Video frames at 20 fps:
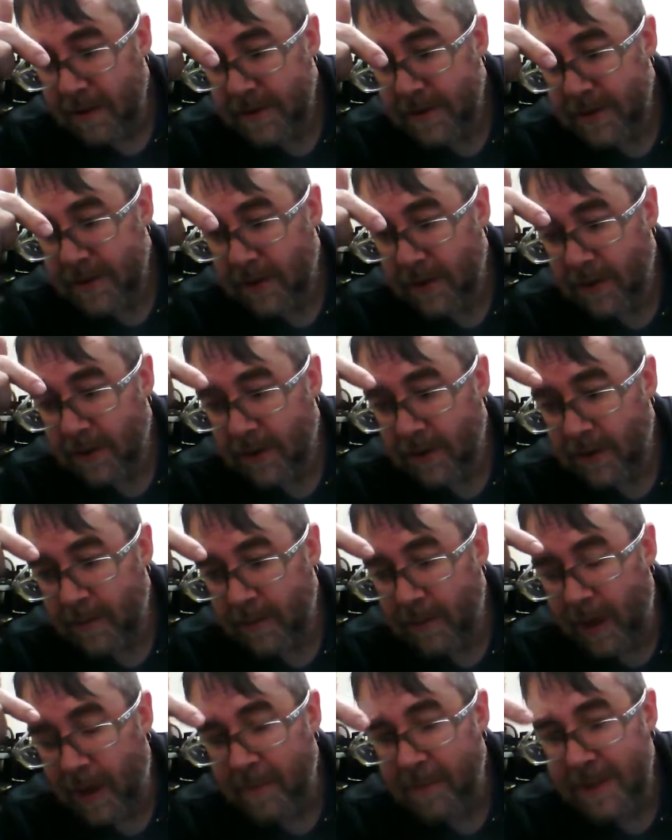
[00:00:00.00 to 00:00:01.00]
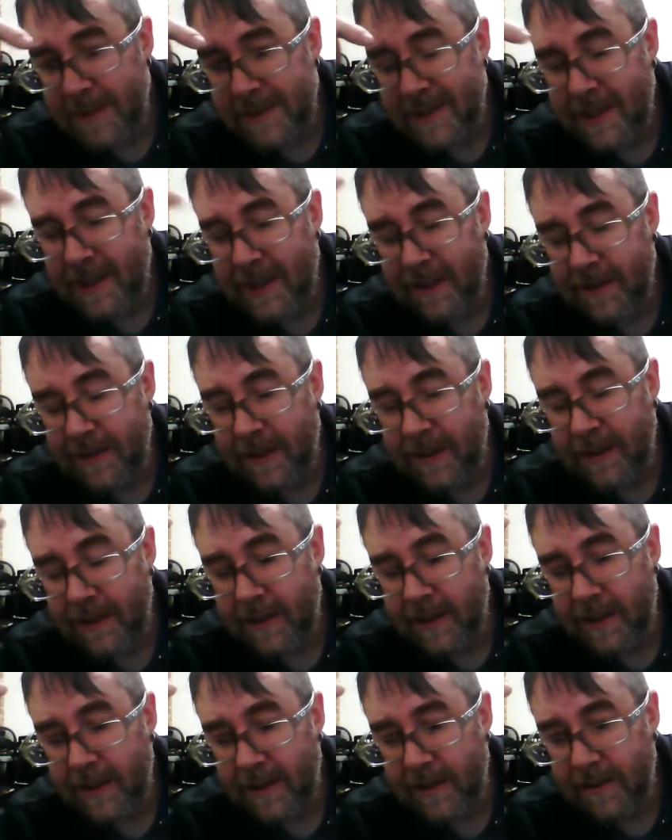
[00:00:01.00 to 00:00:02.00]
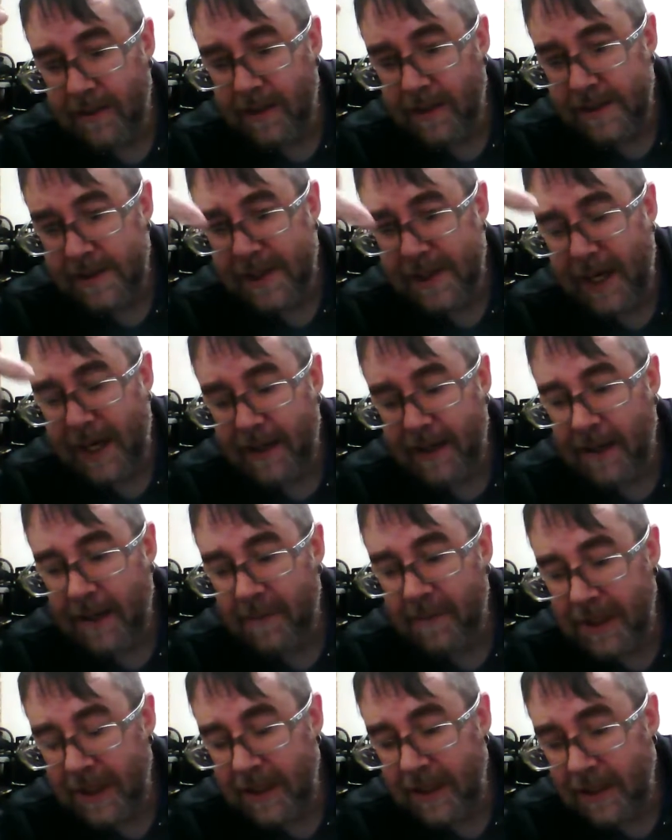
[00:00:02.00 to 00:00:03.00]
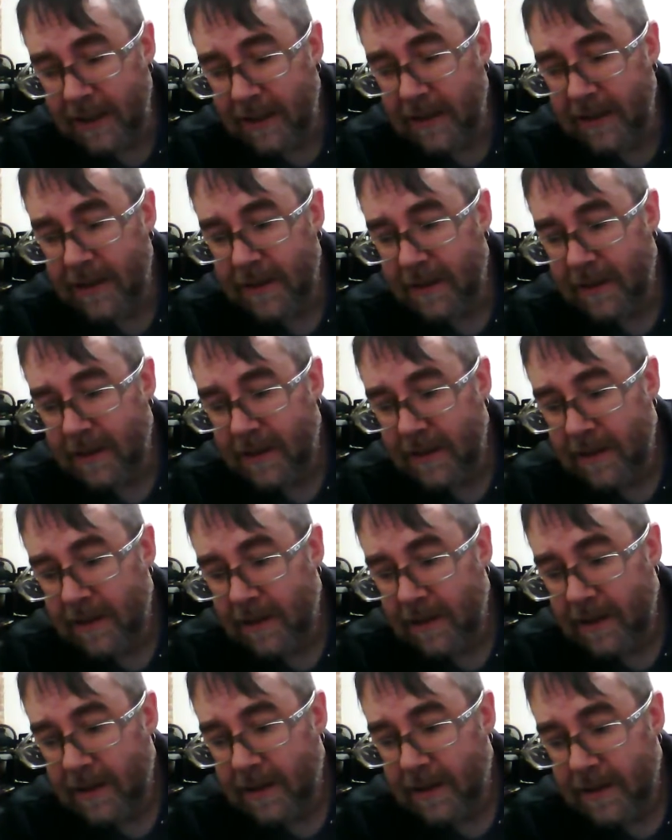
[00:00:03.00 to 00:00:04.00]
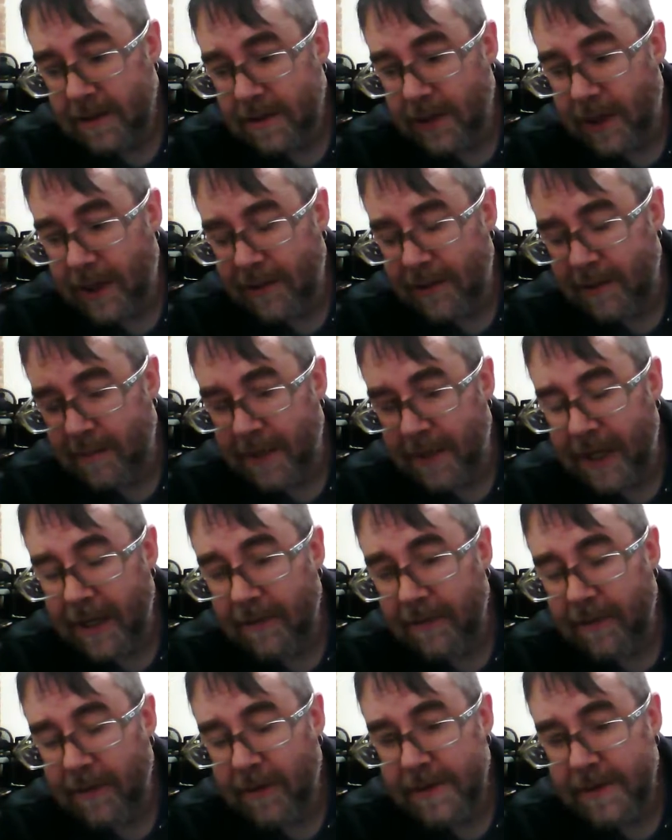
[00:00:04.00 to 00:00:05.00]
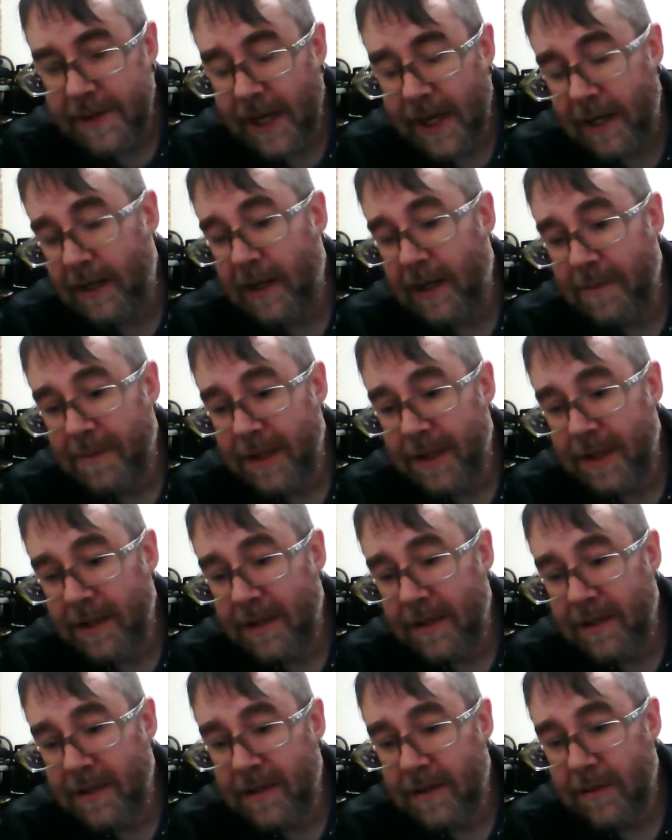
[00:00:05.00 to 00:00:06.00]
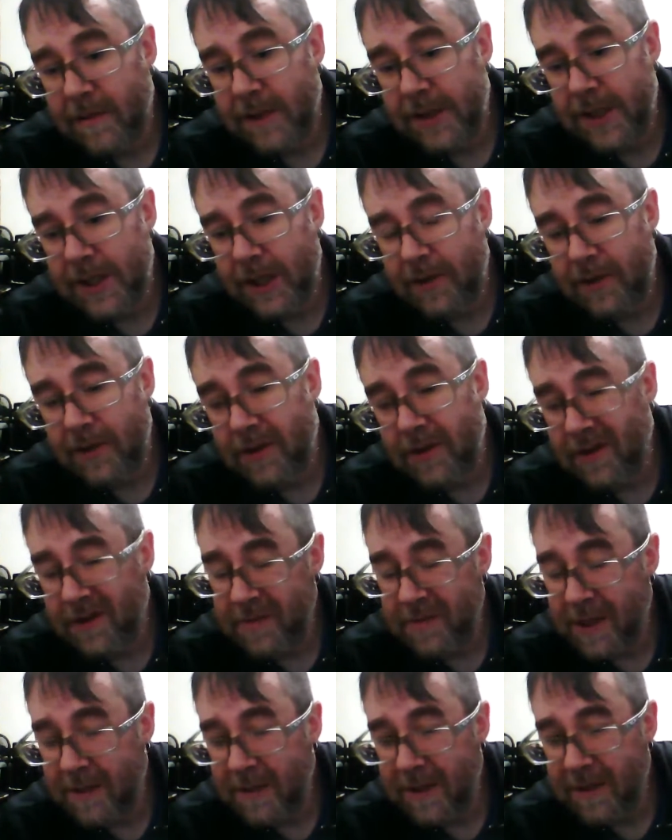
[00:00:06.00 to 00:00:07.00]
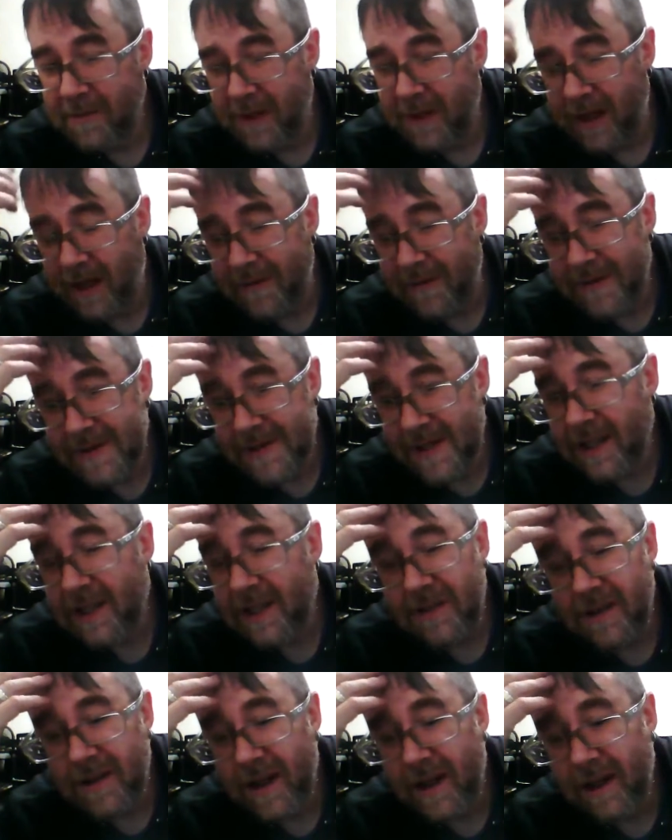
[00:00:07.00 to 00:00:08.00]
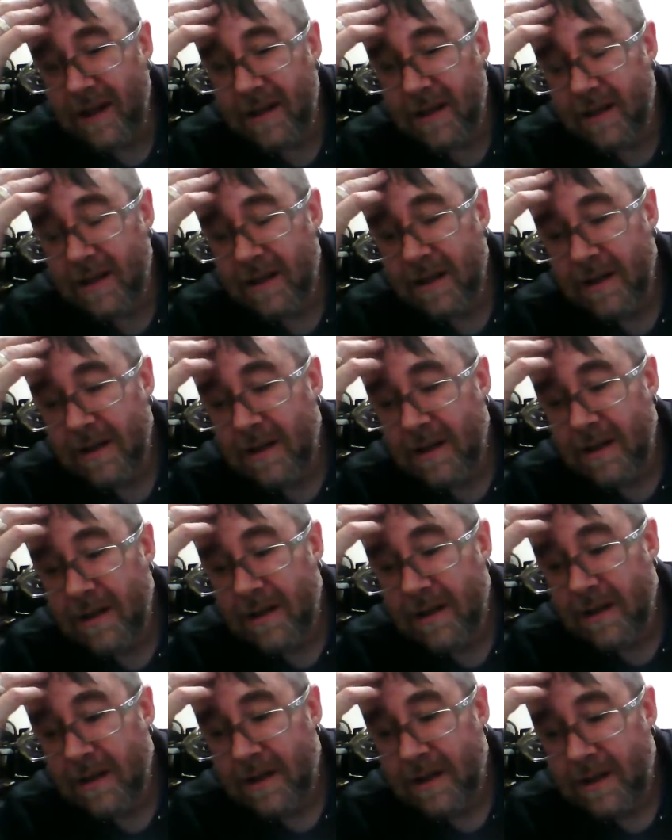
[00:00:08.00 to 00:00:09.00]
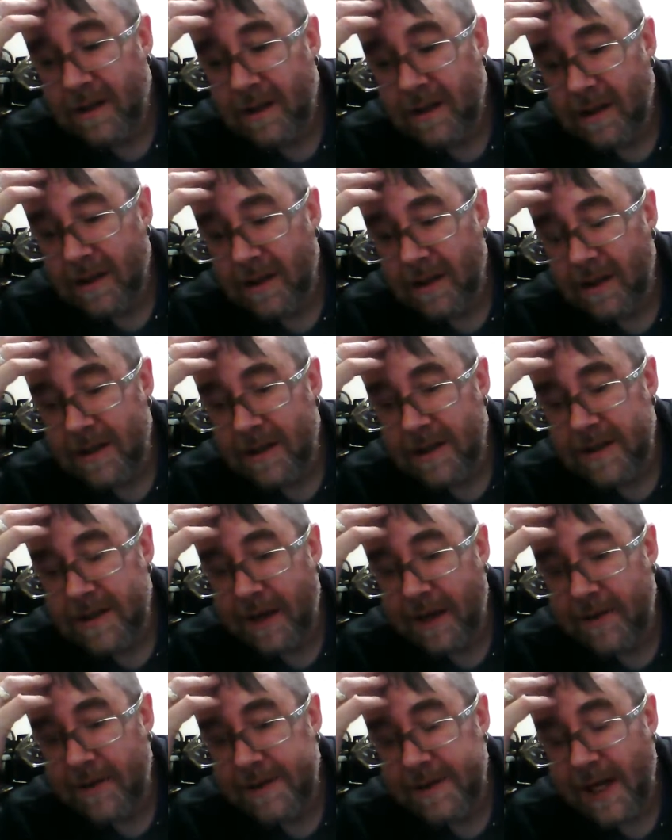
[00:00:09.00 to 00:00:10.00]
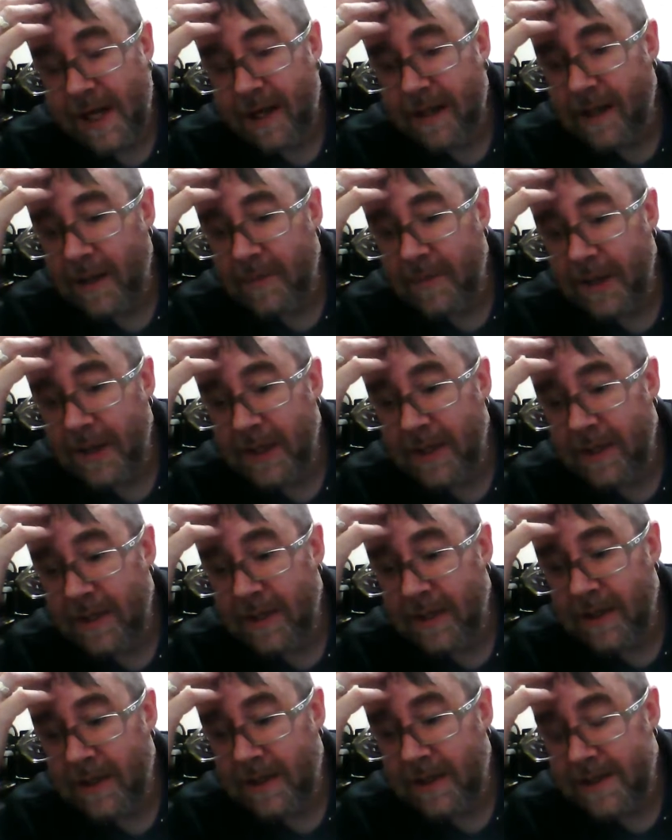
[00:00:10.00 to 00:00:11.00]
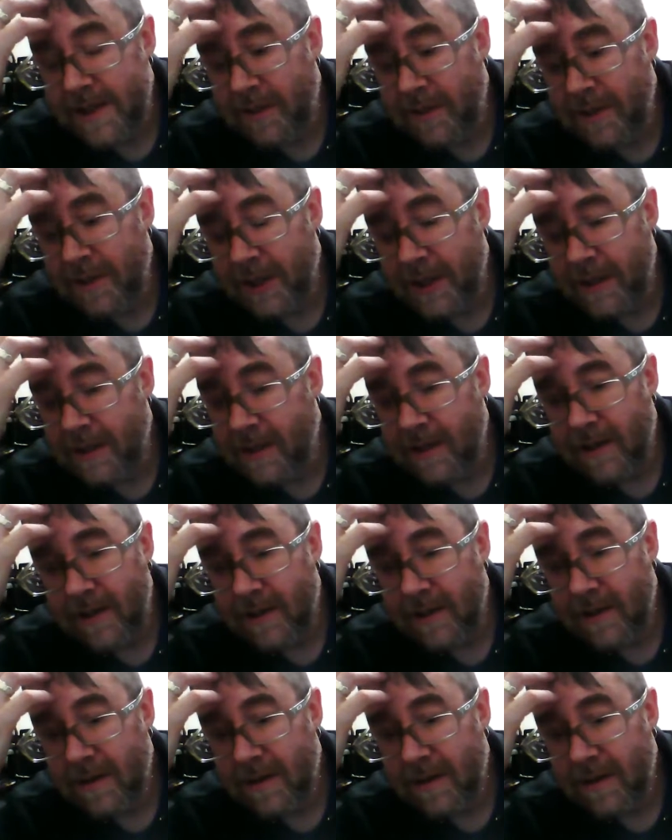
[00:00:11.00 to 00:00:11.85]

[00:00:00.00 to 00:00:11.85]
So the only problem is getting like a static IP. So I'd have to pay for a static IP, which I could. Maybe at my office I could do that. And then just have a static IP, and then that's how we get there.